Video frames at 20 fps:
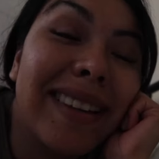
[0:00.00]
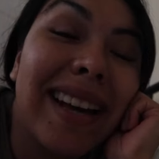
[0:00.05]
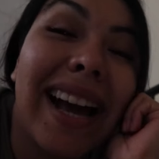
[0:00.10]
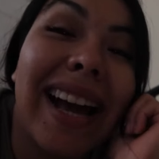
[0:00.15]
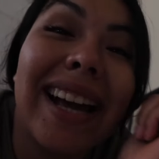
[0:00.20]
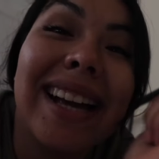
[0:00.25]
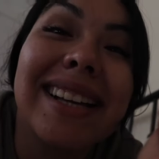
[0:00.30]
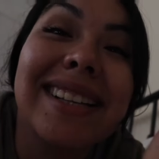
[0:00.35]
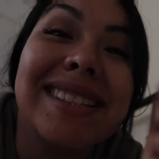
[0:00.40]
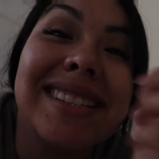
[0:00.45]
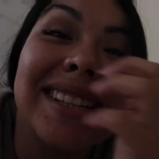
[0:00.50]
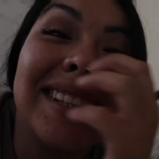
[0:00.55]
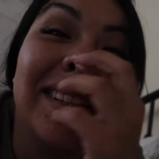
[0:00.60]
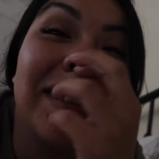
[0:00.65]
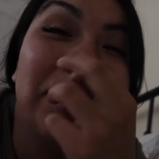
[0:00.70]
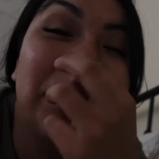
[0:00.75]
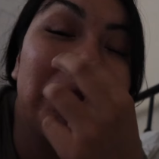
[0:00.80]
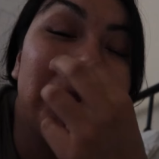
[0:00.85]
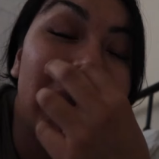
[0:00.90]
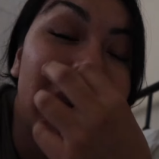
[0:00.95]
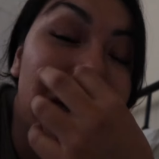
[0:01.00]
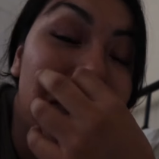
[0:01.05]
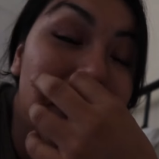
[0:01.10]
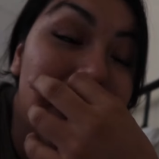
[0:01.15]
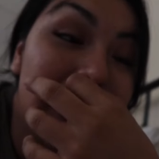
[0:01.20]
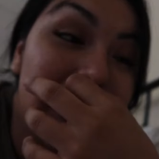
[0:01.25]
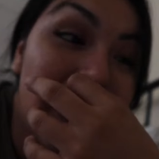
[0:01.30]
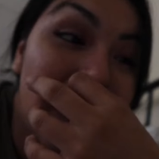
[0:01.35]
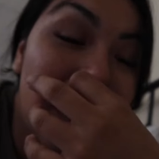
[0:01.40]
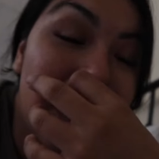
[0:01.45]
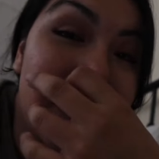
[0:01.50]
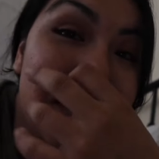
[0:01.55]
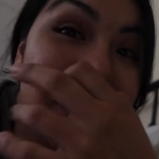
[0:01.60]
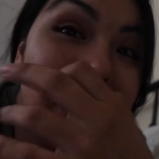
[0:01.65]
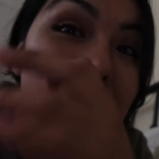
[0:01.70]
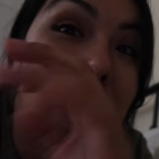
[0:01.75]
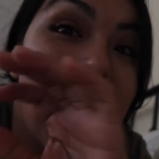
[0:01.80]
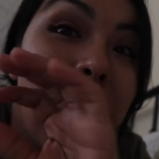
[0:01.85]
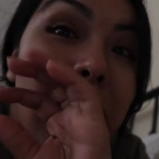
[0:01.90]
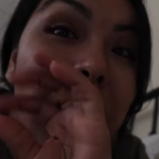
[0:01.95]
guys, he baby talks
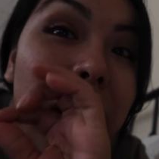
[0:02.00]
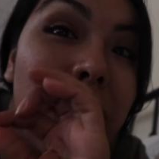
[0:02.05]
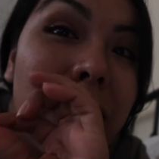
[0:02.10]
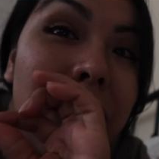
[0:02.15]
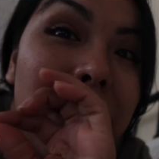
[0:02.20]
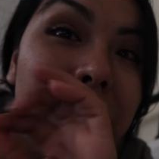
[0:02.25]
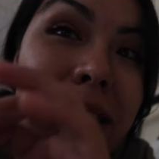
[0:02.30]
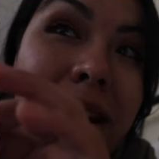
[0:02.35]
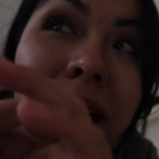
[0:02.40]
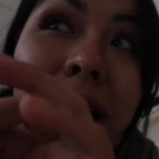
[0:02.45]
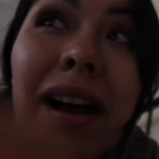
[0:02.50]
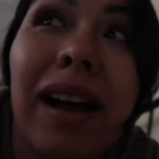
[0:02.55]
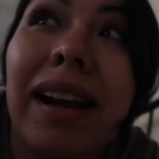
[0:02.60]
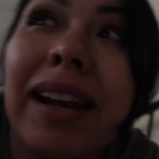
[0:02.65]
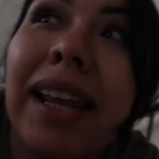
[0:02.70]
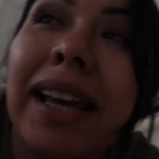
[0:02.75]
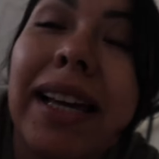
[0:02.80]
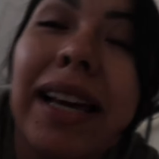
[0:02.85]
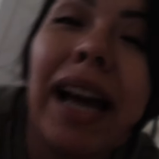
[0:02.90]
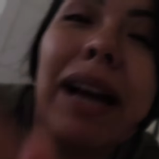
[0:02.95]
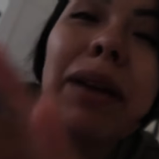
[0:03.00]
a lot. Like,